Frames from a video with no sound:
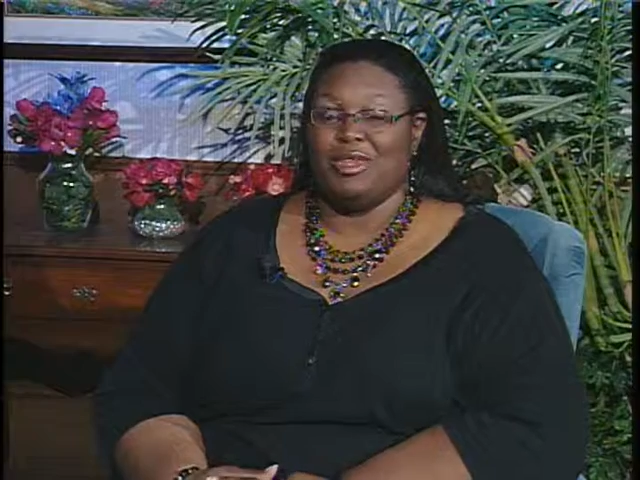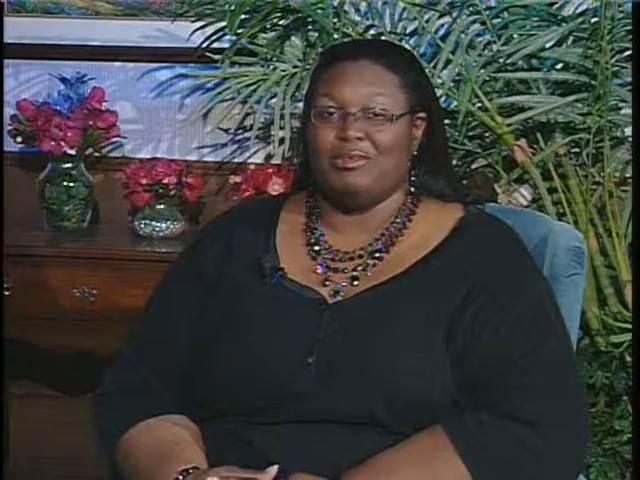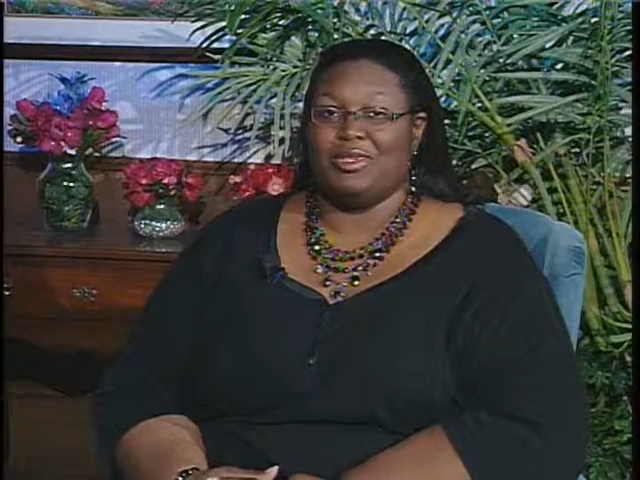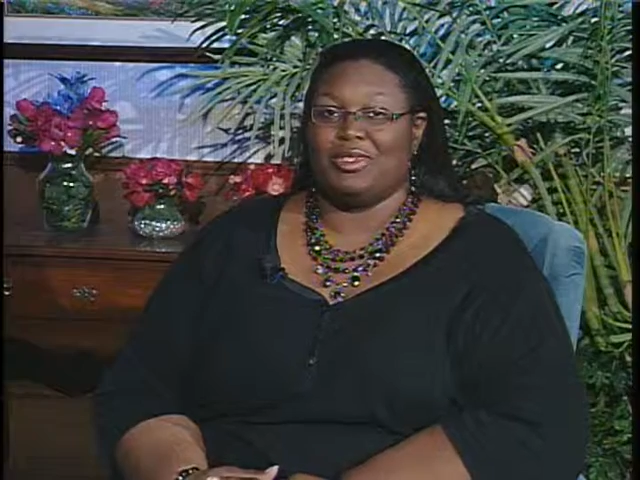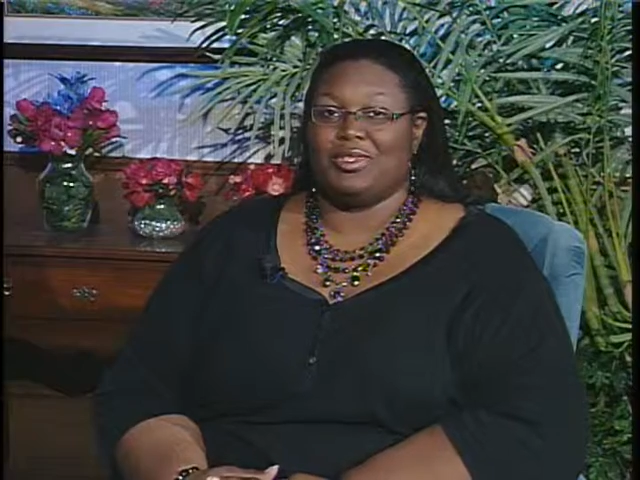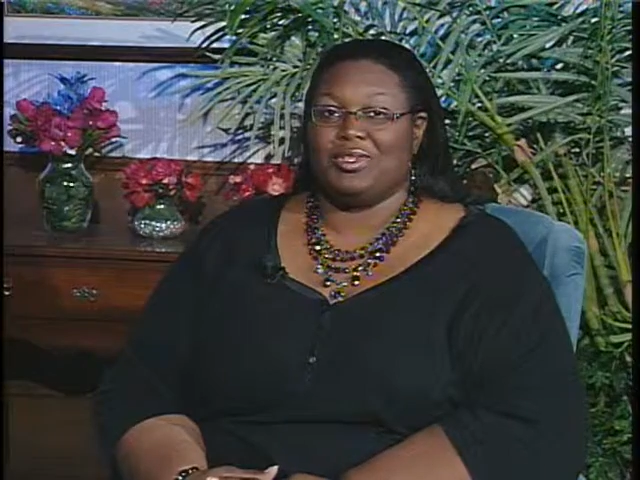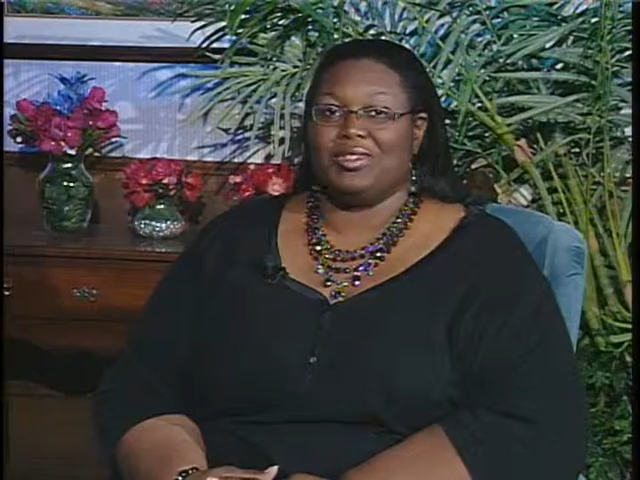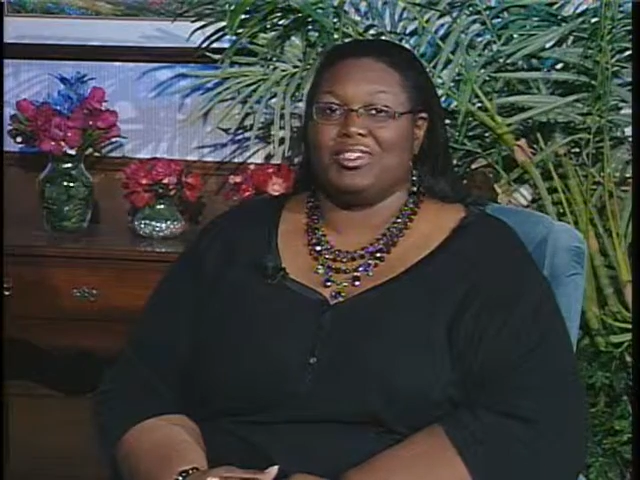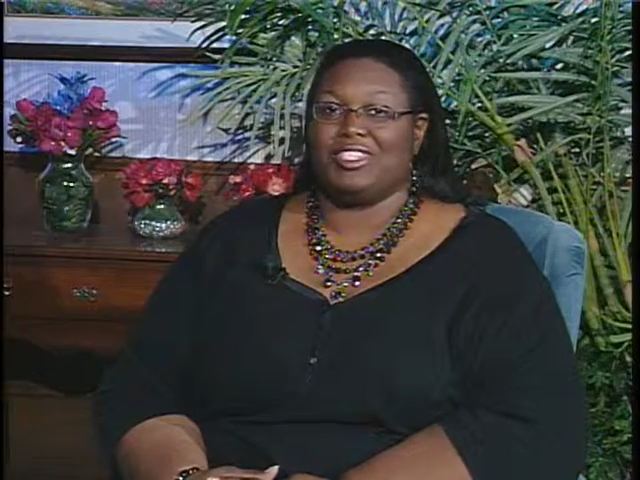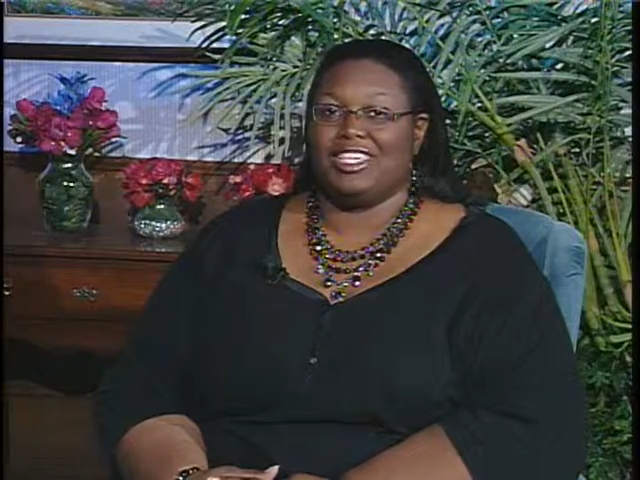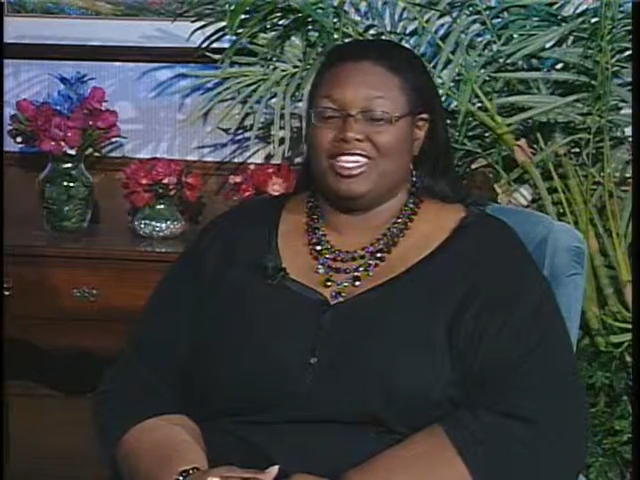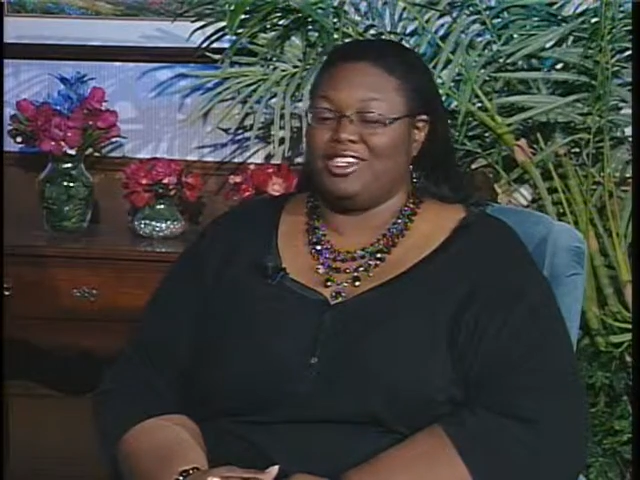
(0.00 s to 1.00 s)
Mr.
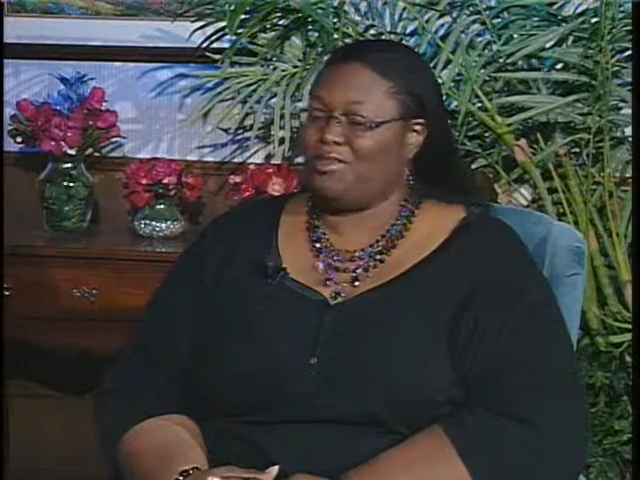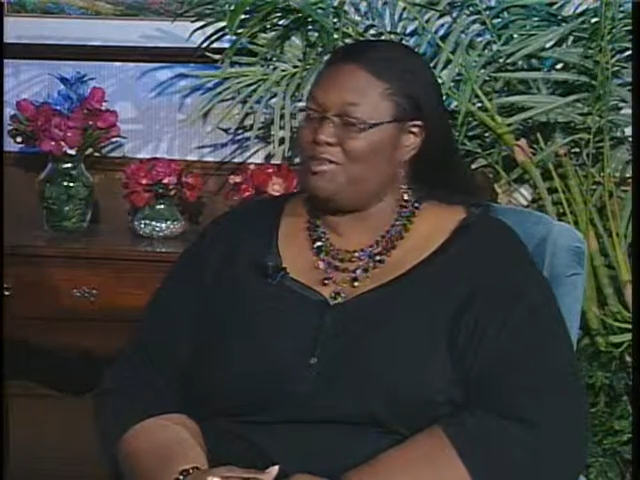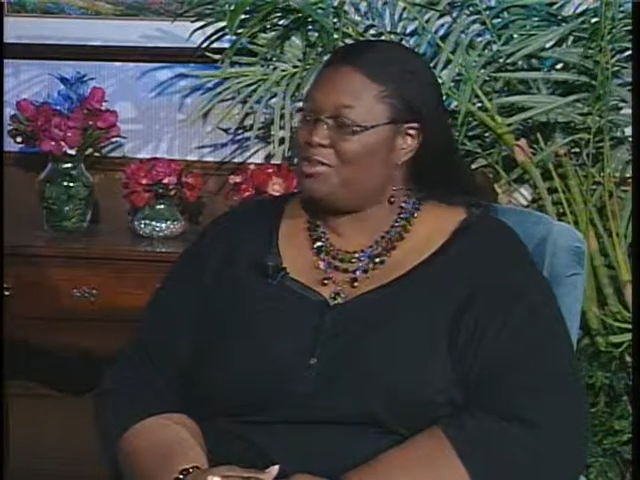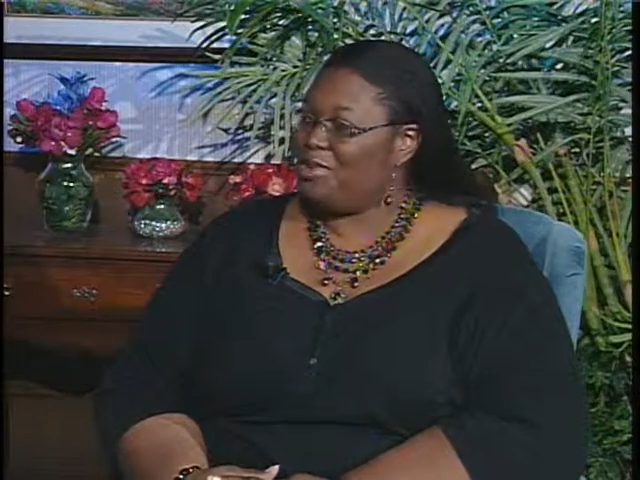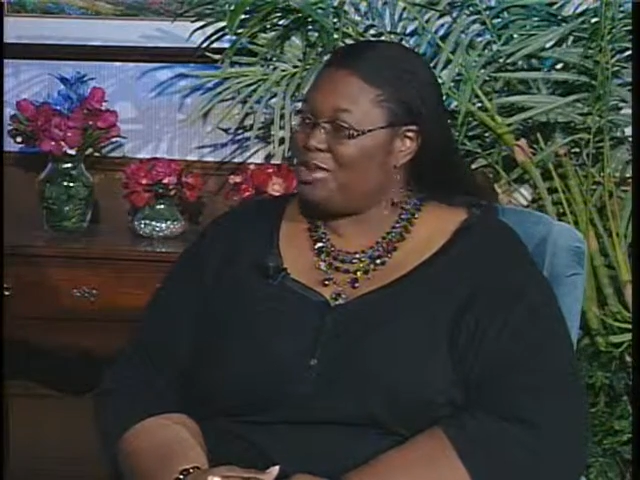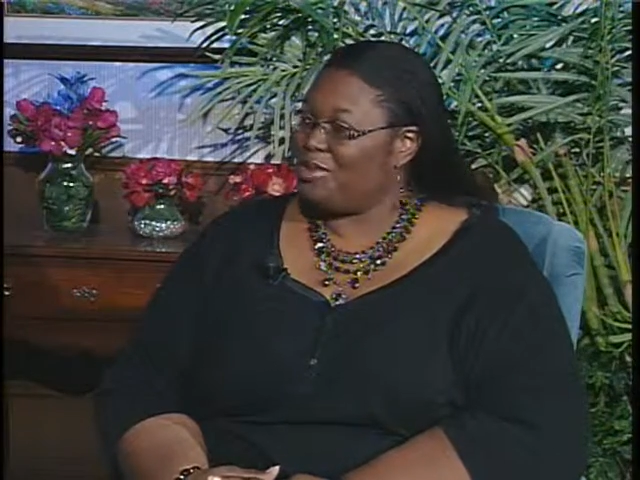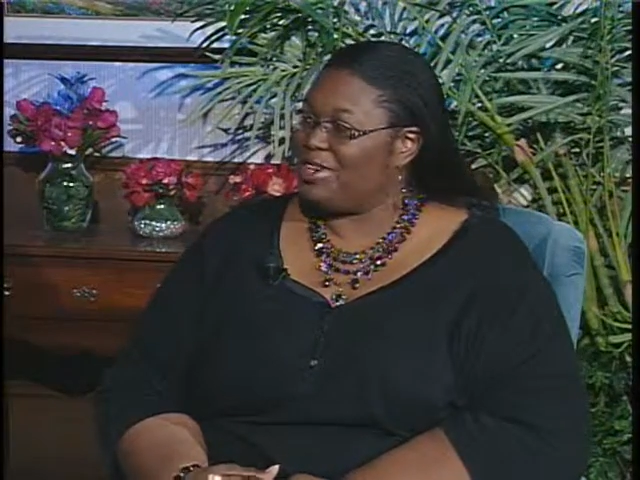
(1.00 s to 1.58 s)
Steve Wolf.